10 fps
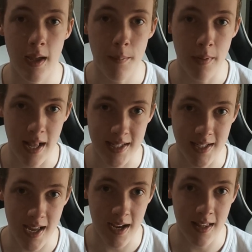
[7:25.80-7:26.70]
But that's
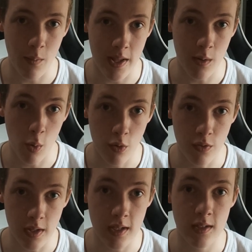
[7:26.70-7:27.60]
exactly why they won't
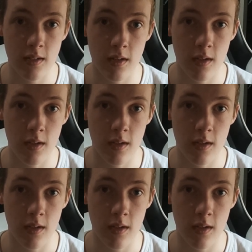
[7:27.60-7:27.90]
release